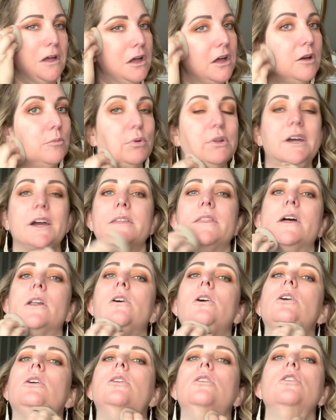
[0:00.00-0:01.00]
Apply that
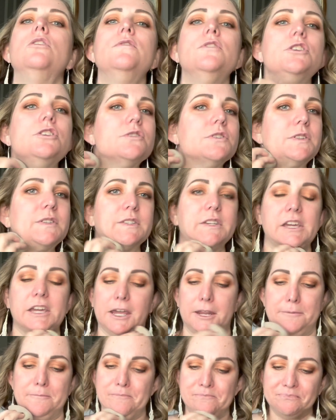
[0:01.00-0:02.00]
all over your
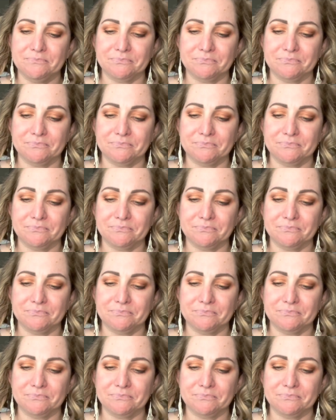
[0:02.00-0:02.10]
skin